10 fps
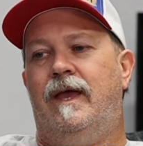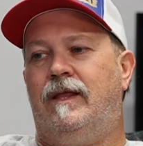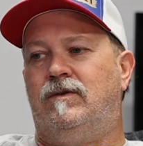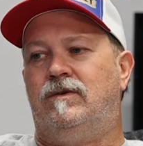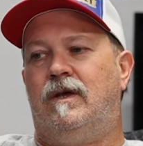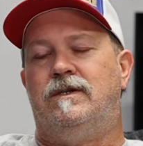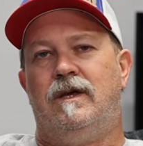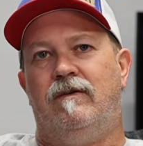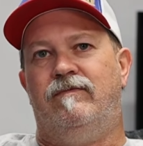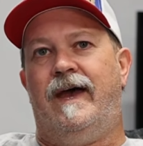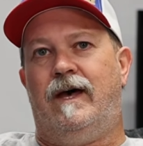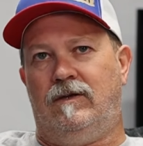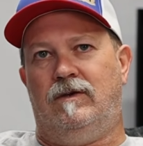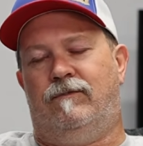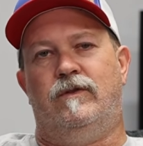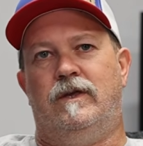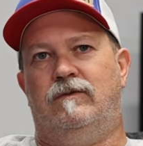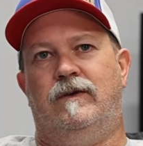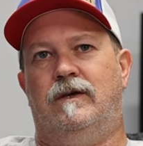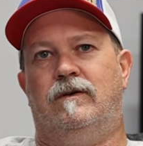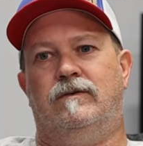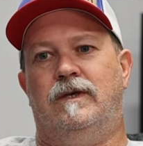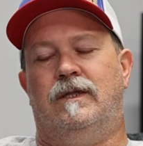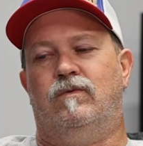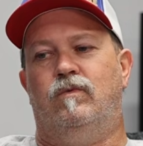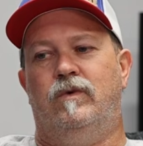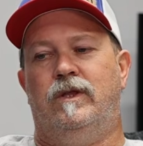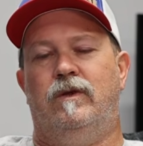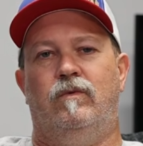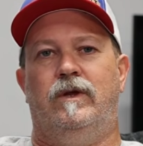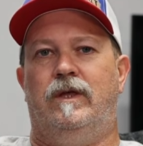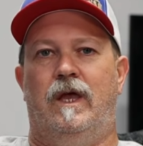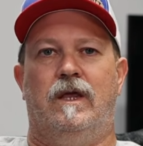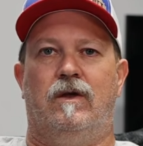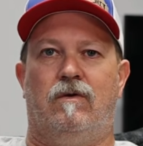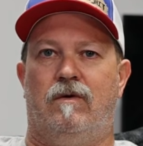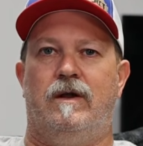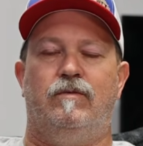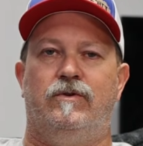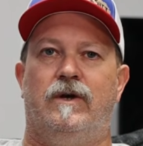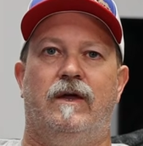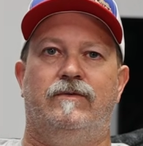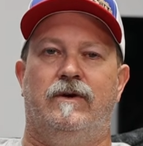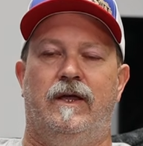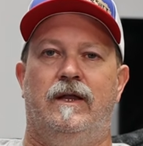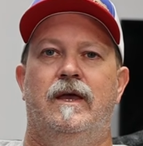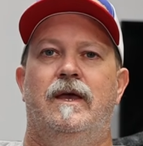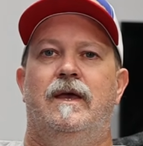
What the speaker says: And such a value for these vehicles. It's really, really an incredible drivetrain.